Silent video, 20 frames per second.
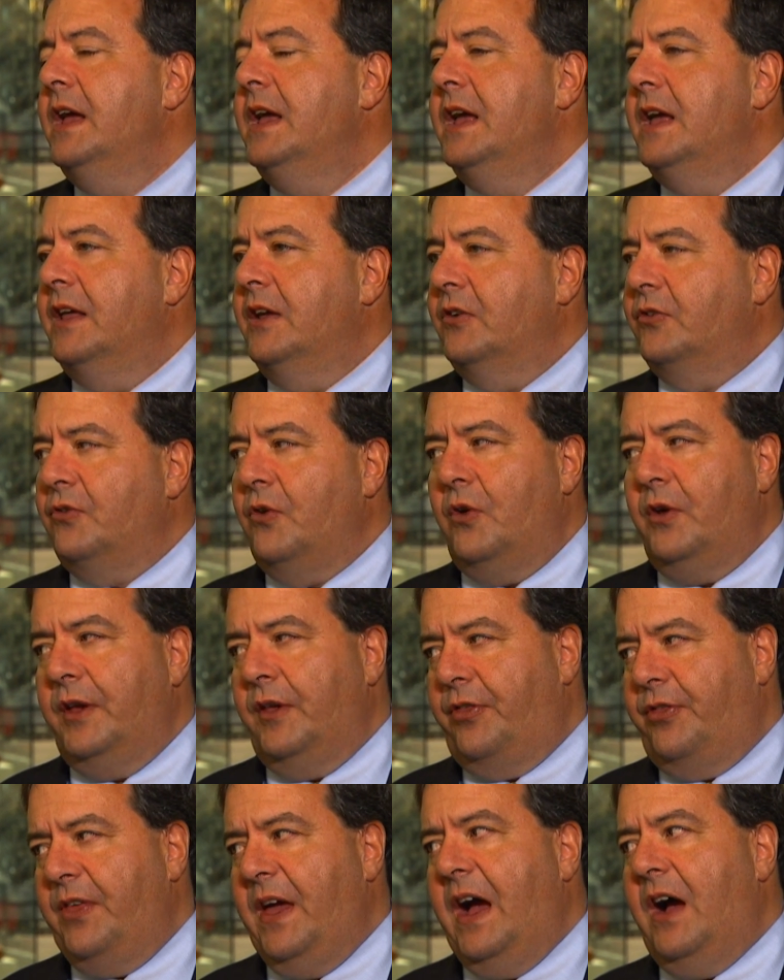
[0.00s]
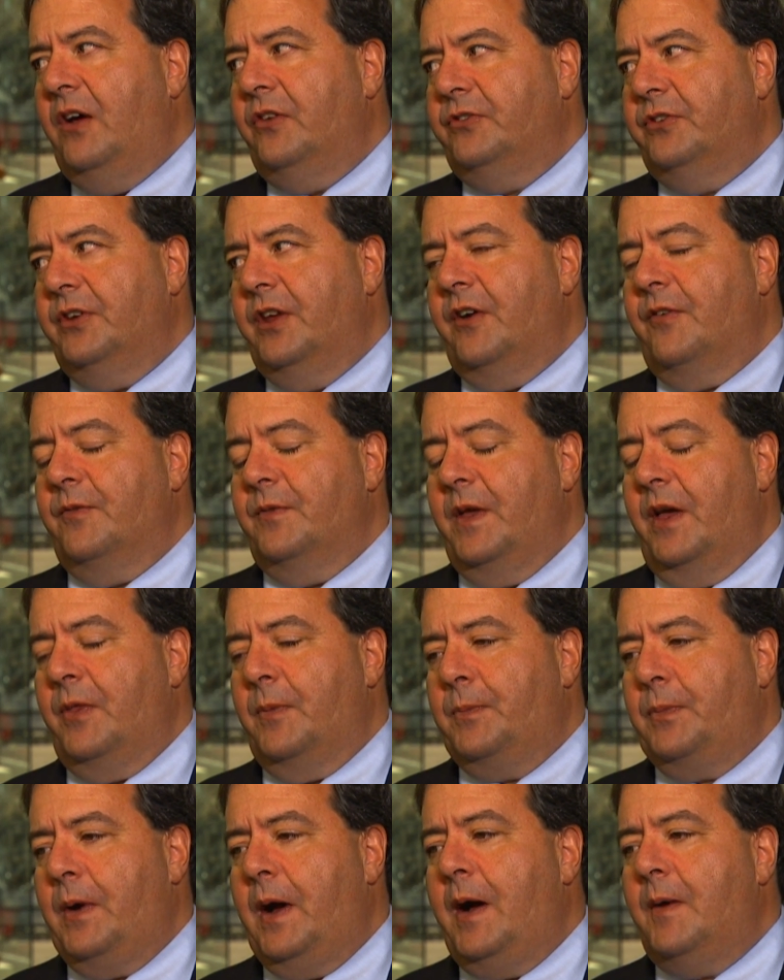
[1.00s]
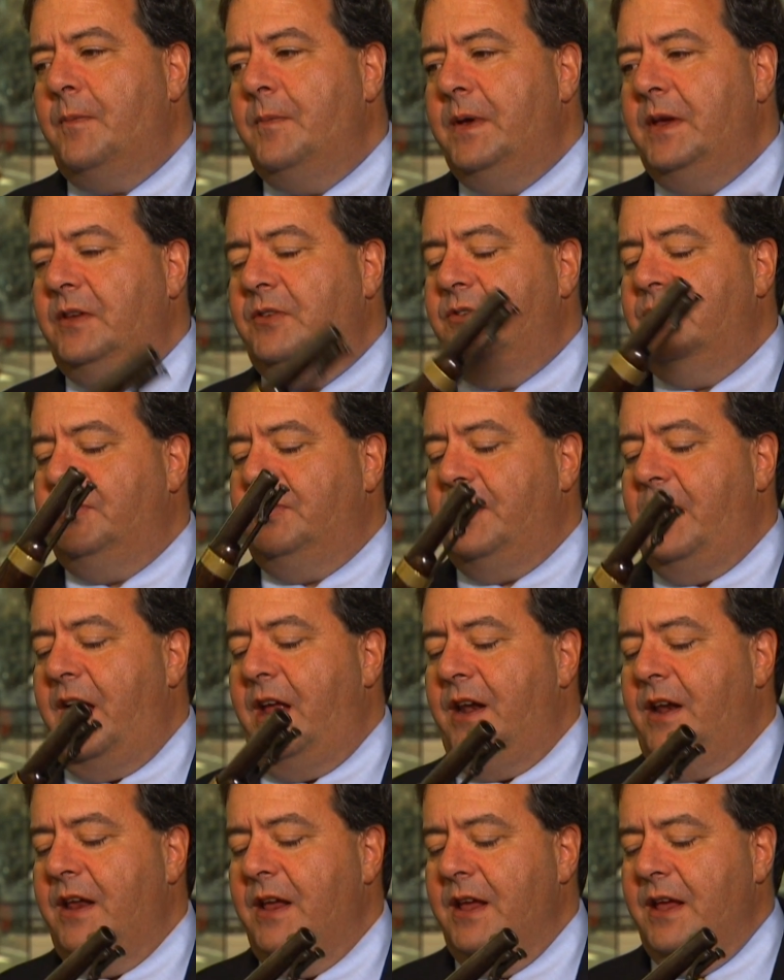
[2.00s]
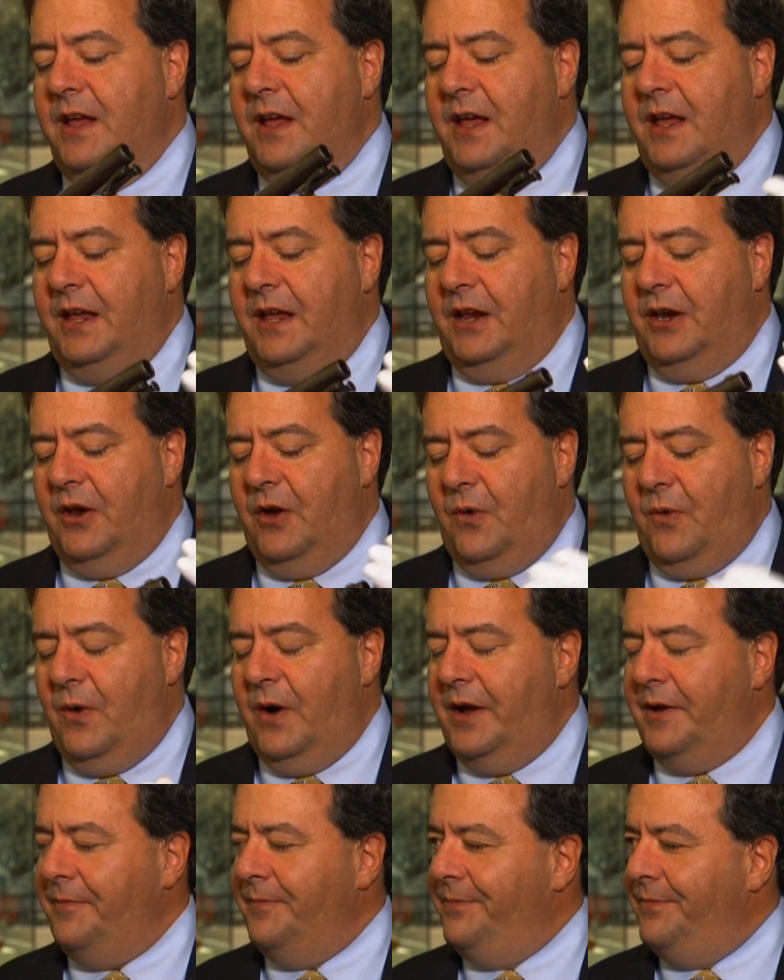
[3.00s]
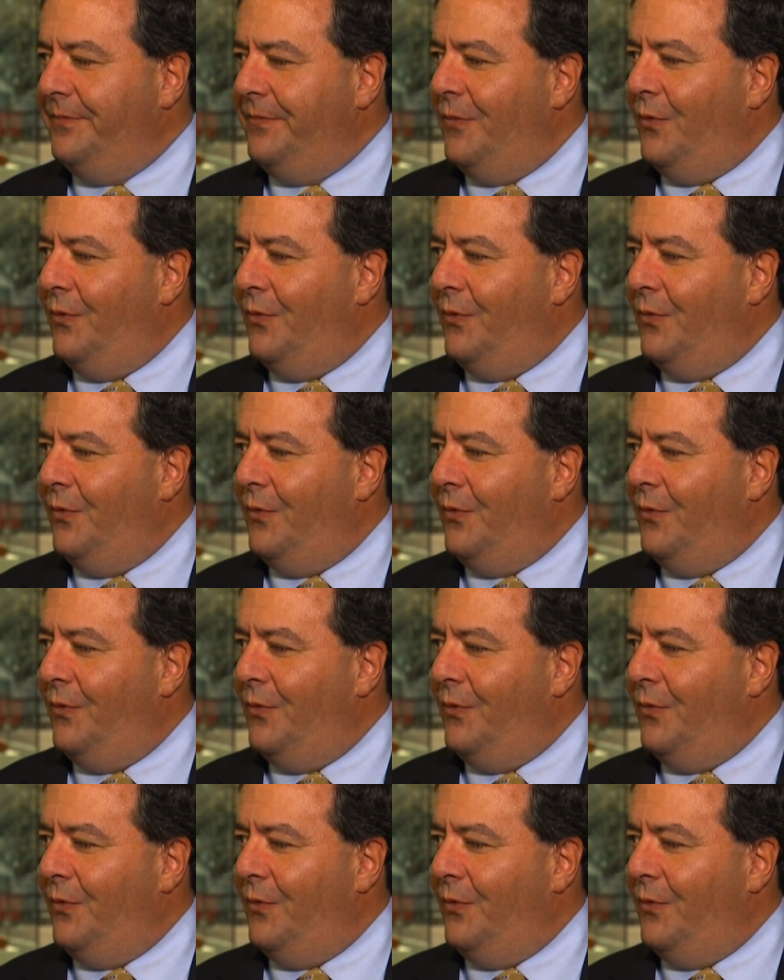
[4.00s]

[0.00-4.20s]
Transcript: Wow. There's only a thousand of them. Now the problem is, is that, you know what?